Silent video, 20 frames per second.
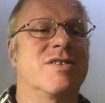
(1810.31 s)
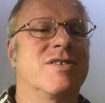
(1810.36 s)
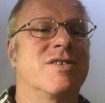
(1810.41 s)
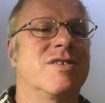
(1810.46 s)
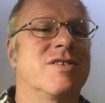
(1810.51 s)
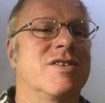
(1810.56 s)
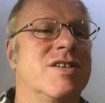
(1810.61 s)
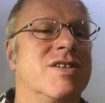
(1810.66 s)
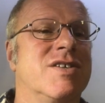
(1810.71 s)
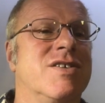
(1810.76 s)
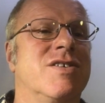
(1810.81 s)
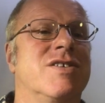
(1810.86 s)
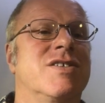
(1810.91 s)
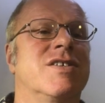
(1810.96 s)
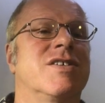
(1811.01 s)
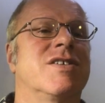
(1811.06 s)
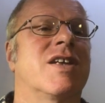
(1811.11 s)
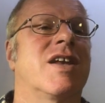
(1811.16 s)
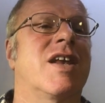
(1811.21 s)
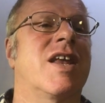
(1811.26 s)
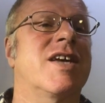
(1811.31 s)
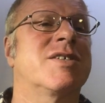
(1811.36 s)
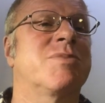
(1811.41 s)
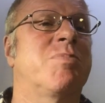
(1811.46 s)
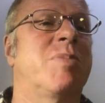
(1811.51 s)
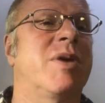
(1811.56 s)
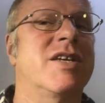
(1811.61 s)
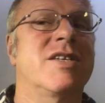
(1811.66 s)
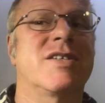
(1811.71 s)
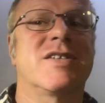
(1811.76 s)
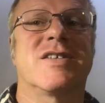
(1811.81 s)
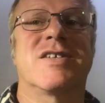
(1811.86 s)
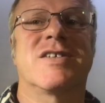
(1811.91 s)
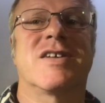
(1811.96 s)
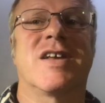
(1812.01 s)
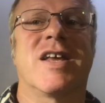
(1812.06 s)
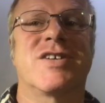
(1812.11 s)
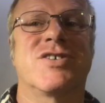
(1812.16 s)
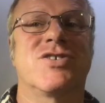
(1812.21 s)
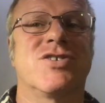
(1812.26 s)
This is the last bit. This
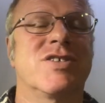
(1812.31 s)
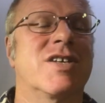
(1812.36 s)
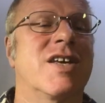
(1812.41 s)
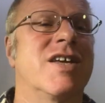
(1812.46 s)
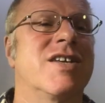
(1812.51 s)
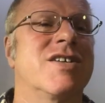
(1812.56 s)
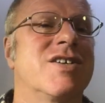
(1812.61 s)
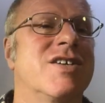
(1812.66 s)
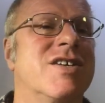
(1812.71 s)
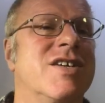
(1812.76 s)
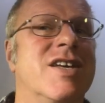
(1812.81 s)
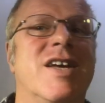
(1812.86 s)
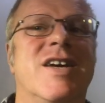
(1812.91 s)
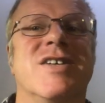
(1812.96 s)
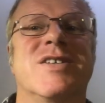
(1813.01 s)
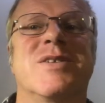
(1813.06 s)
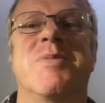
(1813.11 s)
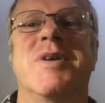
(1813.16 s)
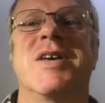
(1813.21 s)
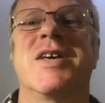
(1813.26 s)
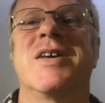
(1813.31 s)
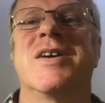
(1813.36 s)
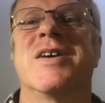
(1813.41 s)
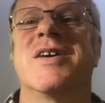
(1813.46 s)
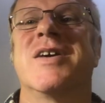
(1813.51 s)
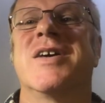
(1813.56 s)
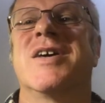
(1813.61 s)
lecture's turning out to be